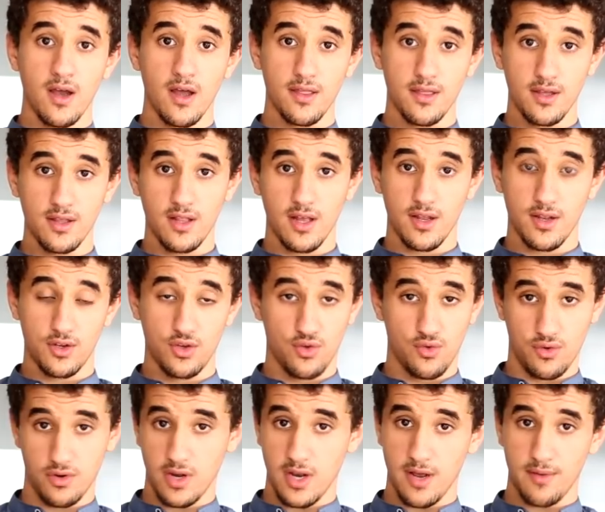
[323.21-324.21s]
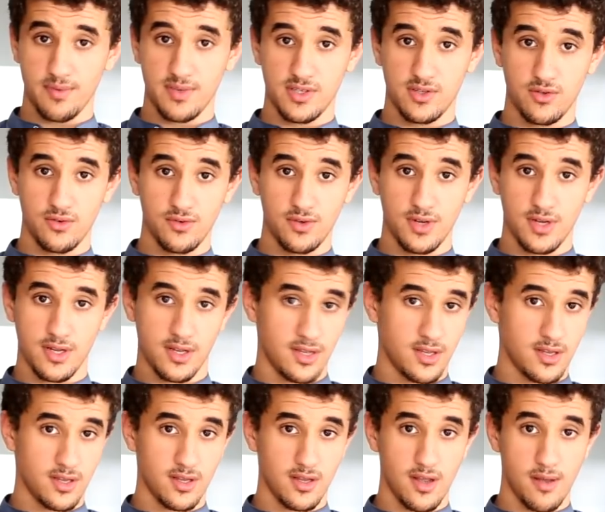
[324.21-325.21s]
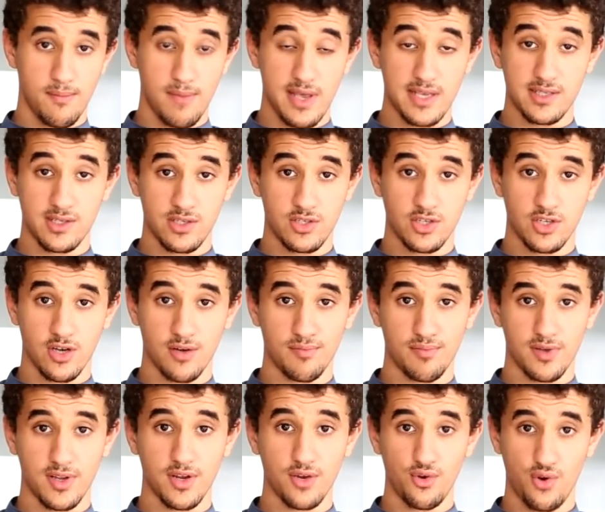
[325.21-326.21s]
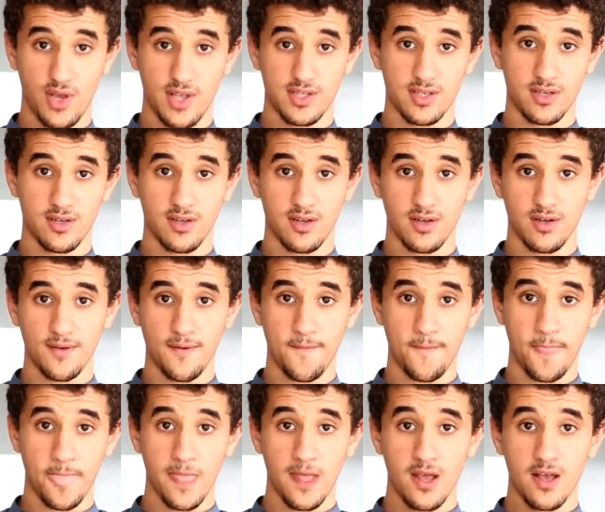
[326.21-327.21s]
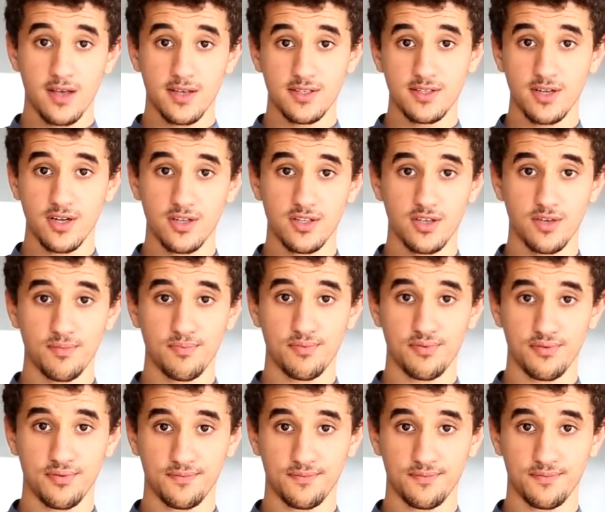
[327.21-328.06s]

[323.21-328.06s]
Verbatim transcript: I think that New Work Lab is doing an amazing job in creating a, a startup